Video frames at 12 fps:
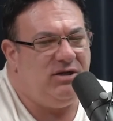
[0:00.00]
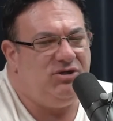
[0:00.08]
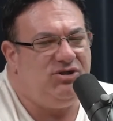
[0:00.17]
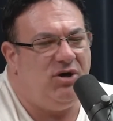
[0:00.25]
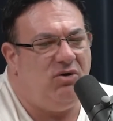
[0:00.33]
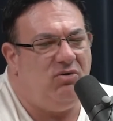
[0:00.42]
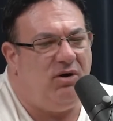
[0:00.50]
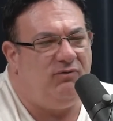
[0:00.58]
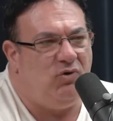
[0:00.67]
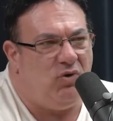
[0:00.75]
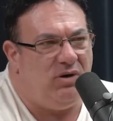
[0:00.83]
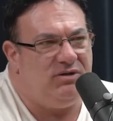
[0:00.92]
So, of
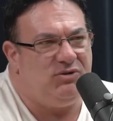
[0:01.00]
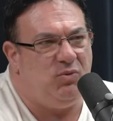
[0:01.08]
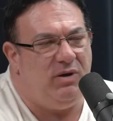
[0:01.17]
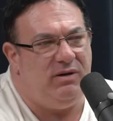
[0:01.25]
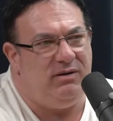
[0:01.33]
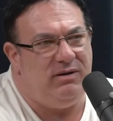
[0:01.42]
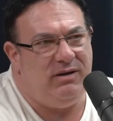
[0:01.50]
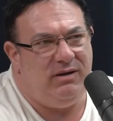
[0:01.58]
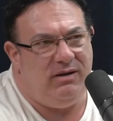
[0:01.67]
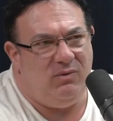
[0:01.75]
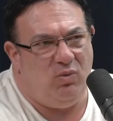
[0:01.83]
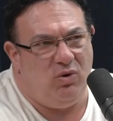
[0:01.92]
course, when
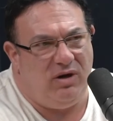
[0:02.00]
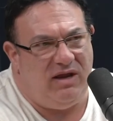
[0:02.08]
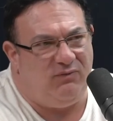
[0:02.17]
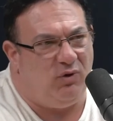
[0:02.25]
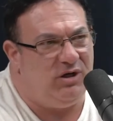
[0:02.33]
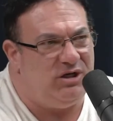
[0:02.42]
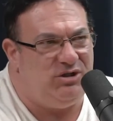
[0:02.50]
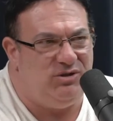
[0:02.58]
we're if we're going to